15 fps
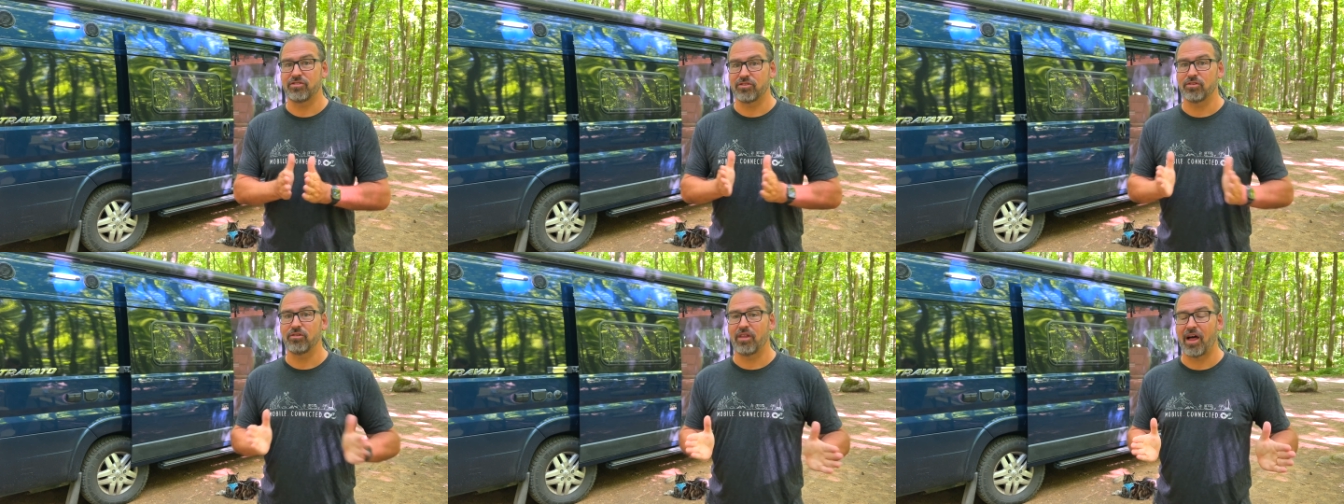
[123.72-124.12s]

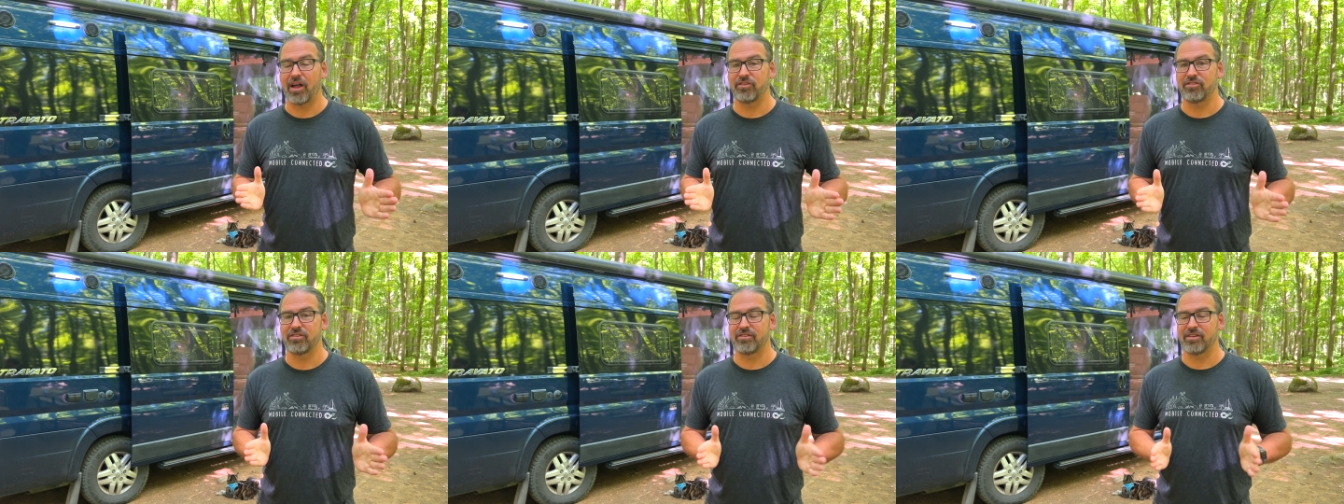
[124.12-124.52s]
their
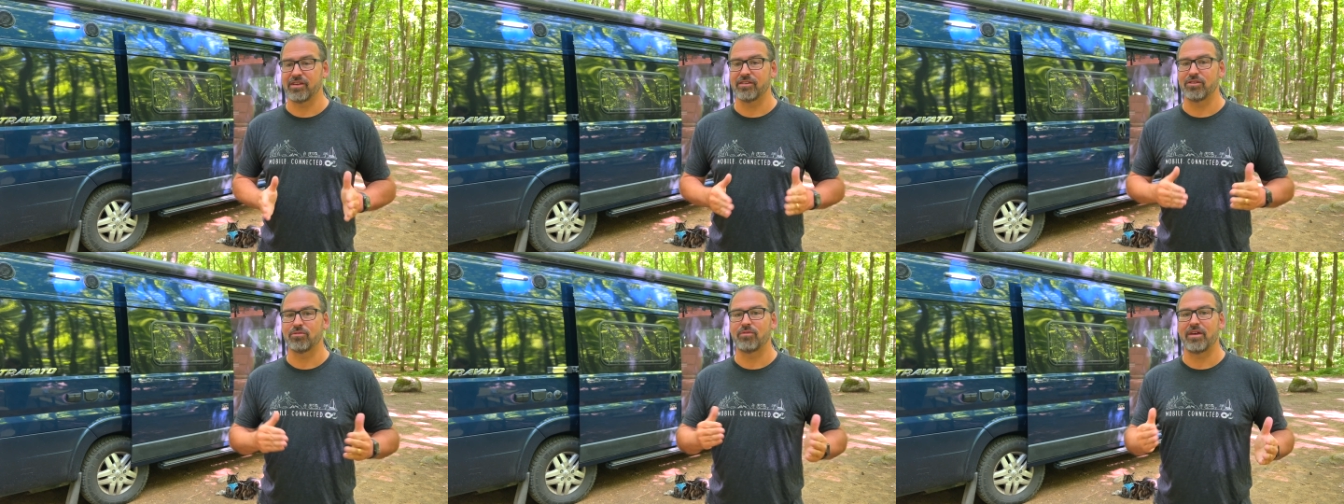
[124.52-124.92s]
launches to
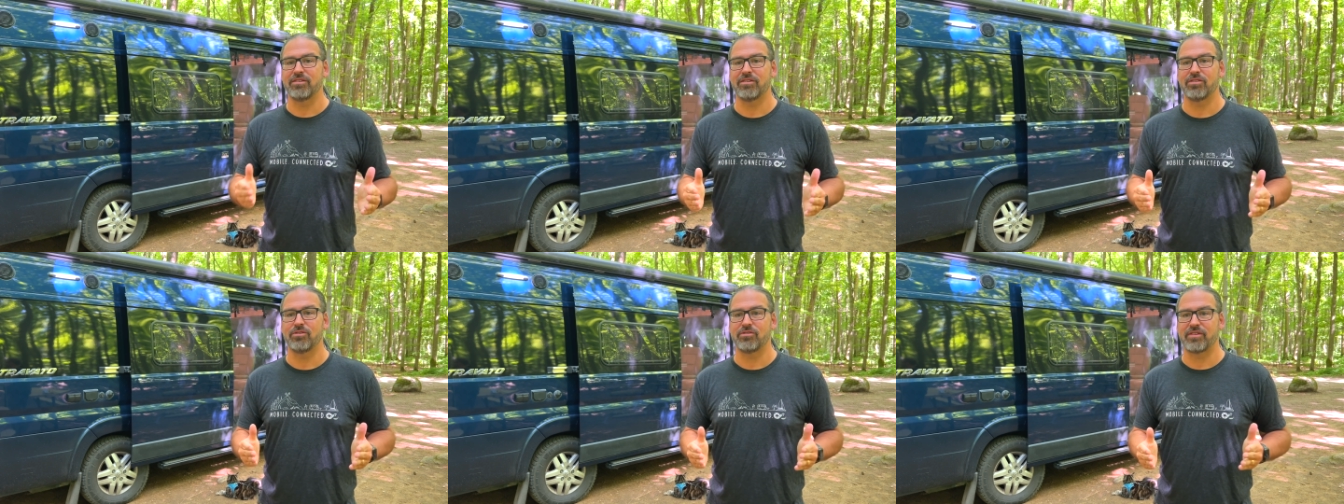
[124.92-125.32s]
get the rest
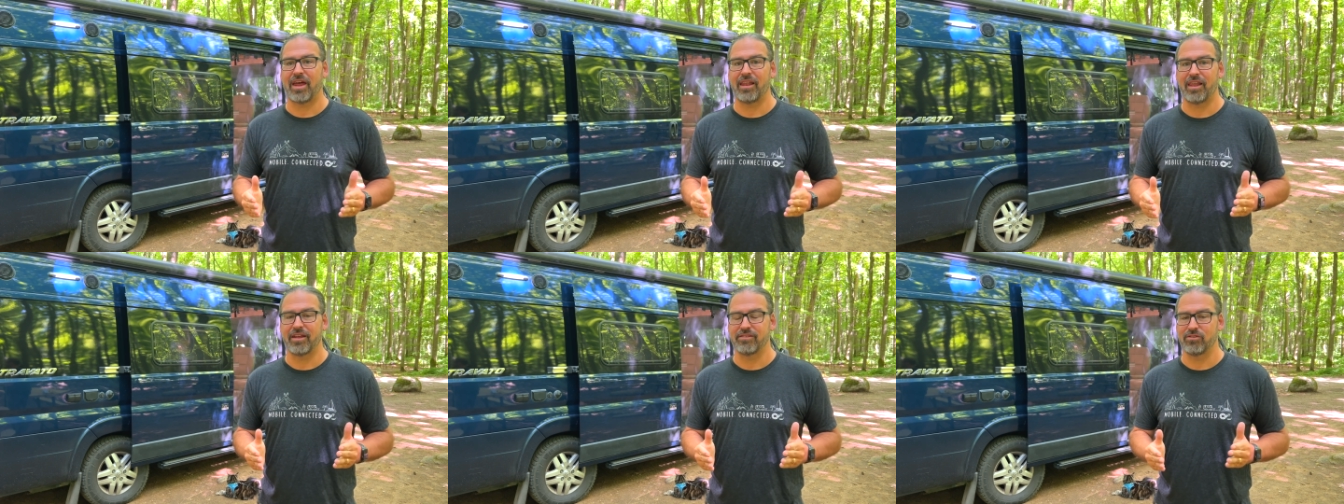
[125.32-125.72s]
of their
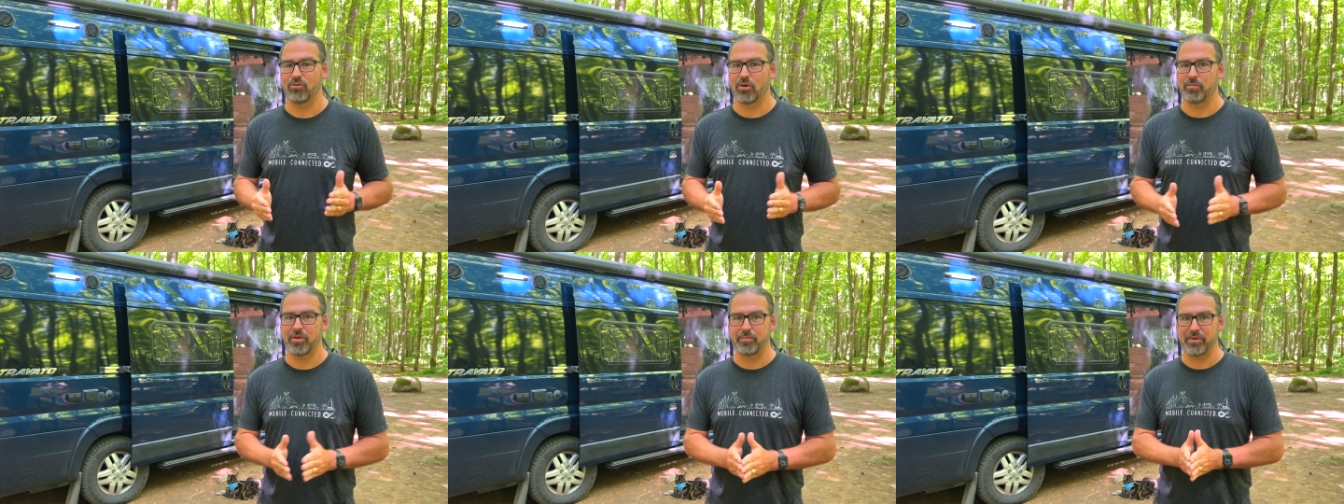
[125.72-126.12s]
satellites in orbit.